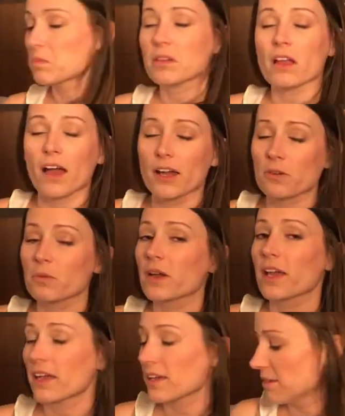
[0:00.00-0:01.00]
blonde
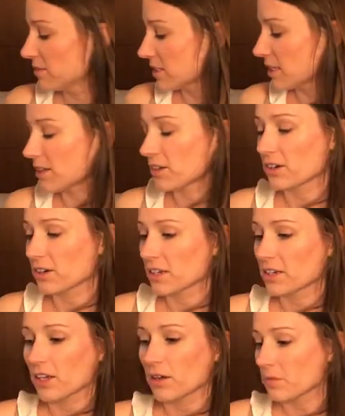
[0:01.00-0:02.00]
waves, and they're
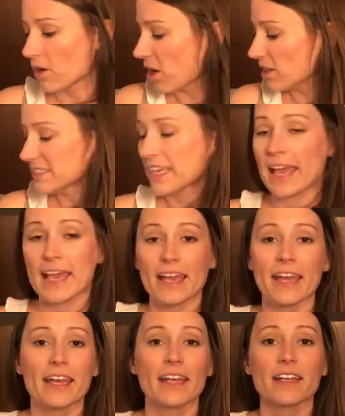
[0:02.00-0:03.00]
all
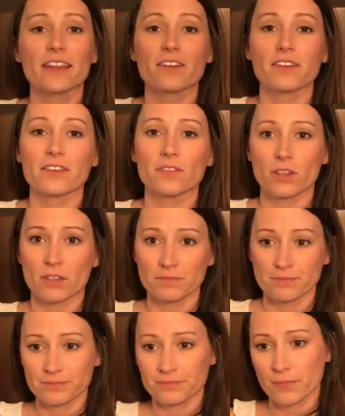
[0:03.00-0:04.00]
tan, and they're living
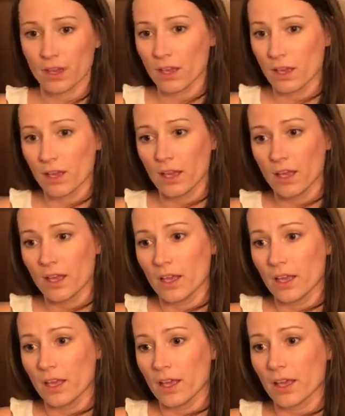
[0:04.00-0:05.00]

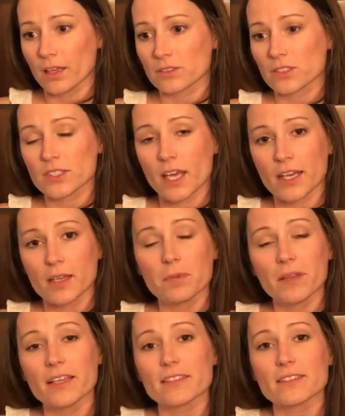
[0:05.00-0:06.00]
in sunny
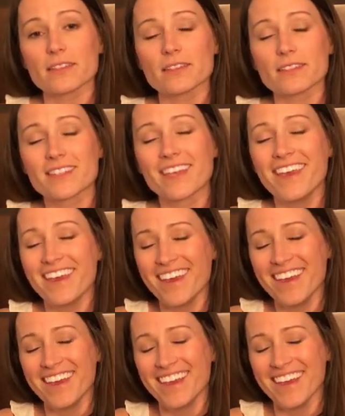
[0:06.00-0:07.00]
places.
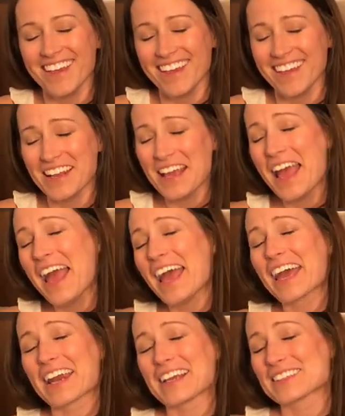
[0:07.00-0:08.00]

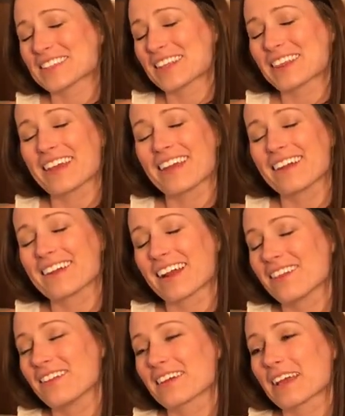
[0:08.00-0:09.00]
And I sit there and
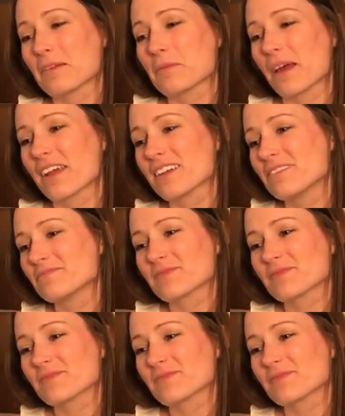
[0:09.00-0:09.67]
I look at them like,